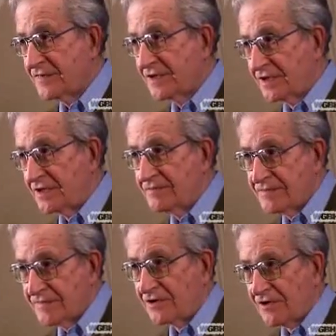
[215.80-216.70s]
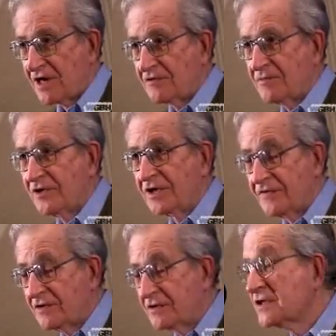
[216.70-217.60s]
the Nicaraguan point
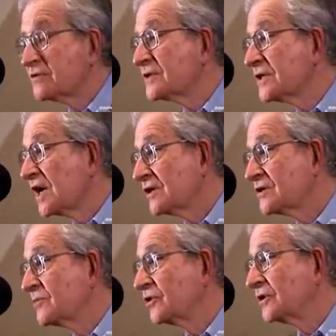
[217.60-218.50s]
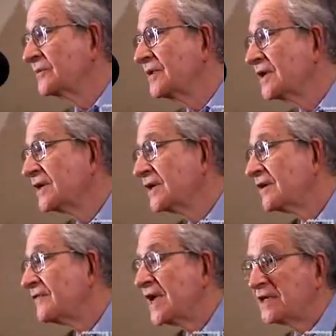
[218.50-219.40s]
of view, this was not a small
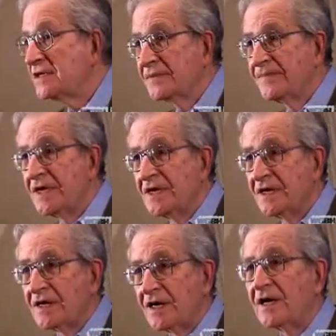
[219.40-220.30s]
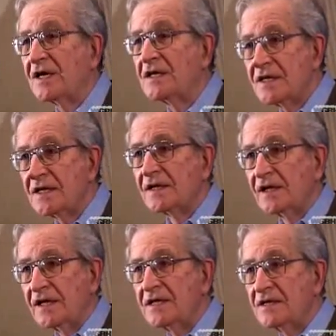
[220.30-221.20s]
event. It did
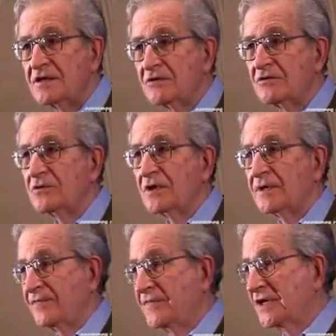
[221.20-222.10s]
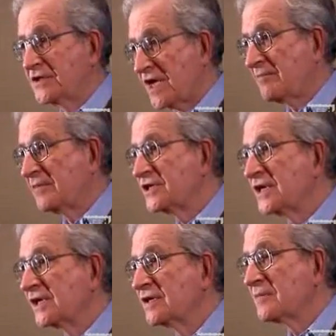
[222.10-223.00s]
lead to
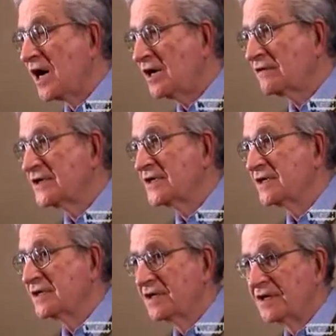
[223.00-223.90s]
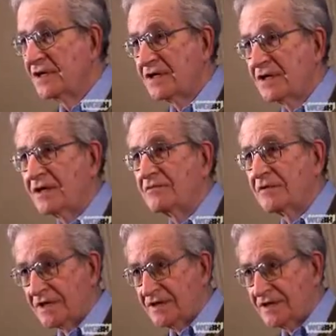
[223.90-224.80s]
establishing democracy
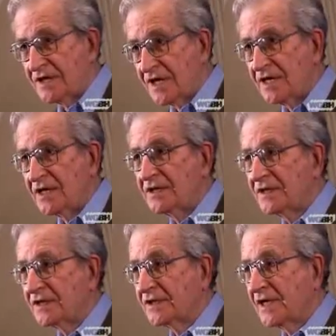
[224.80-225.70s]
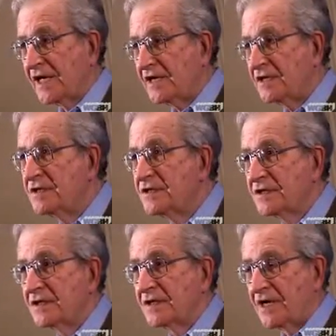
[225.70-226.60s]
with a gun at their heads
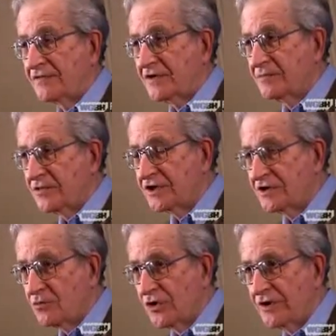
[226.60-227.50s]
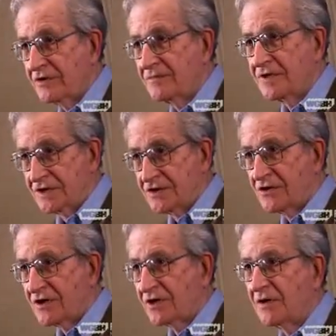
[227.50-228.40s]
after Bush warned them that this is
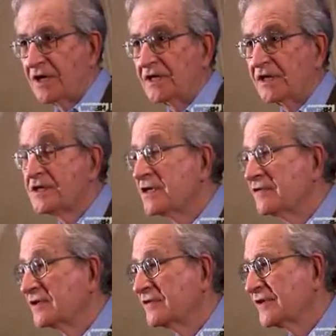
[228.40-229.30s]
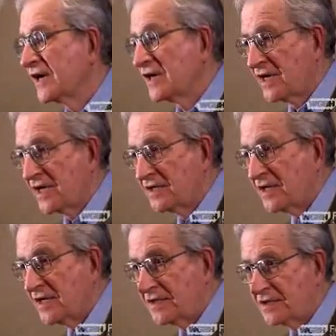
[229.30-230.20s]
going to go on unless they vote for our
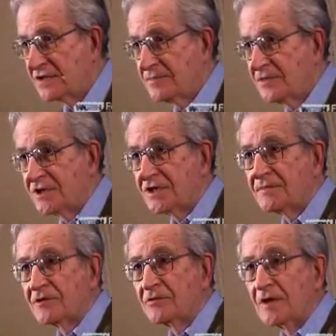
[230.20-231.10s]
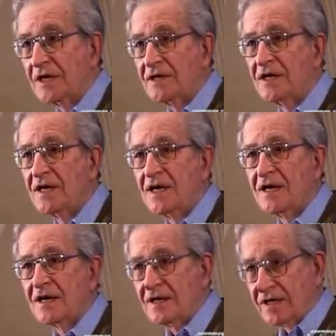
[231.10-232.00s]
candidate. This is Bush number one.
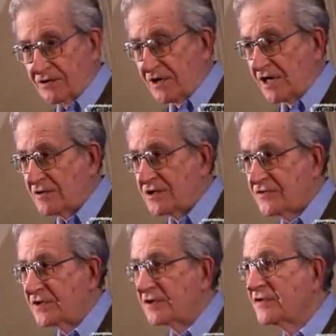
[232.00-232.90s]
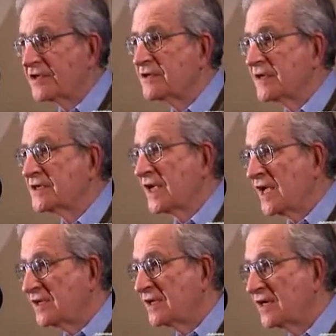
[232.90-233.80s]
Nicaraguans voted for the U.S.
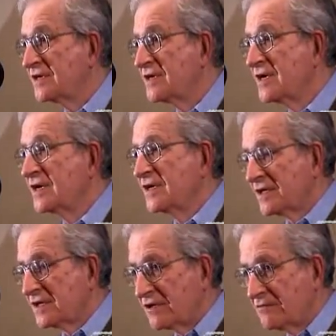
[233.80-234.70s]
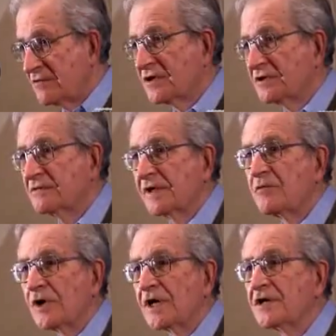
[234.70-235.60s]
candidate, were
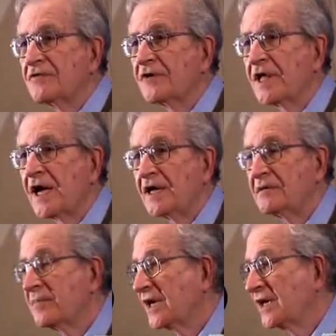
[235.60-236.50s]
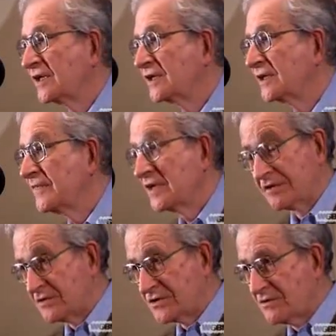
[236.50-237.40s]
rewarded for that by, there
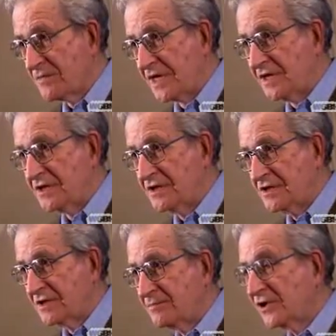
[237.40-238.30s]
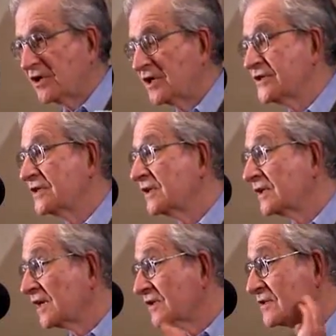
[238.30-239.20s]
was tremendous applause in the
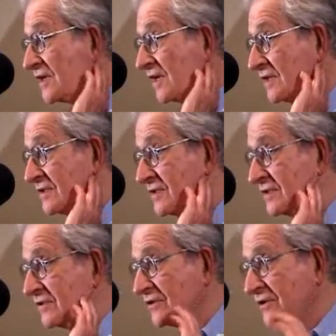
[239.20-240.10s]
United States. The New